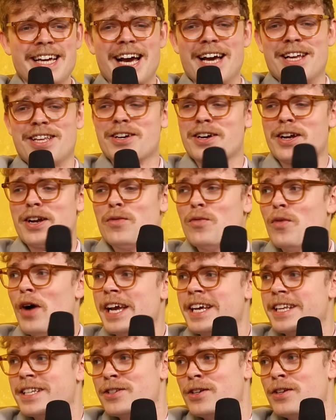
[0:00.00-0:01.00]
Yeah, you're gonna
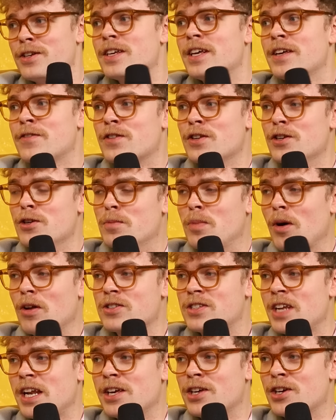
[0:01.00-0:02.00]
wait till if the new
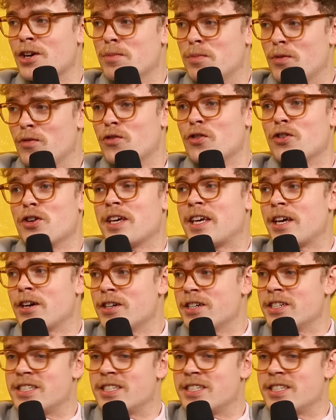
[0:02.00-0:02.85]
Bond's any good before you kill